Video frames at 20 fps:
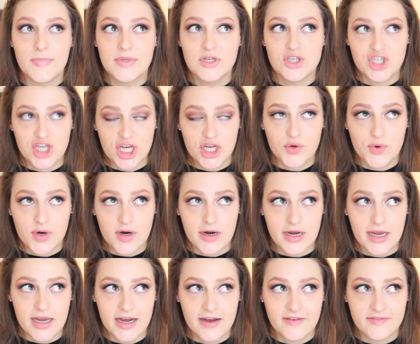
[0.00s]

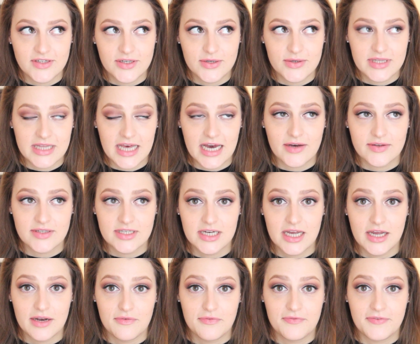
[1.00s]
January of
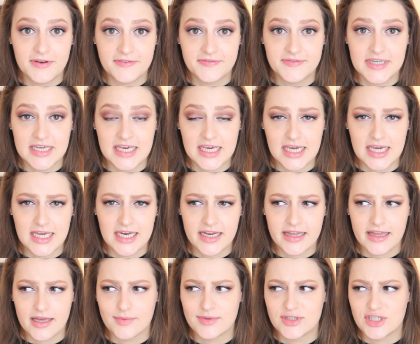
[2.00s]
2015. I
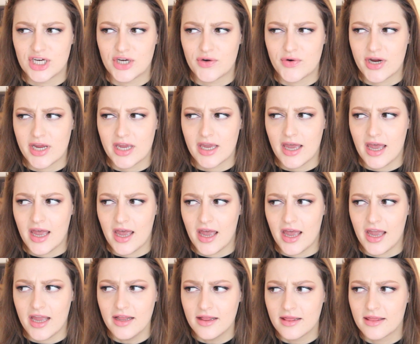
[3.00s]
think it was January
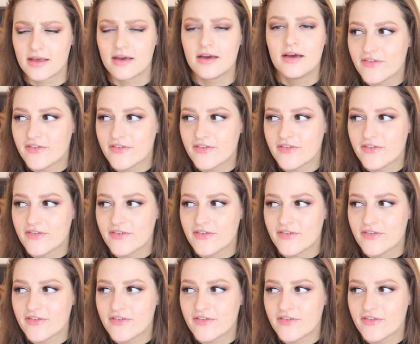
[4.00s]
8th.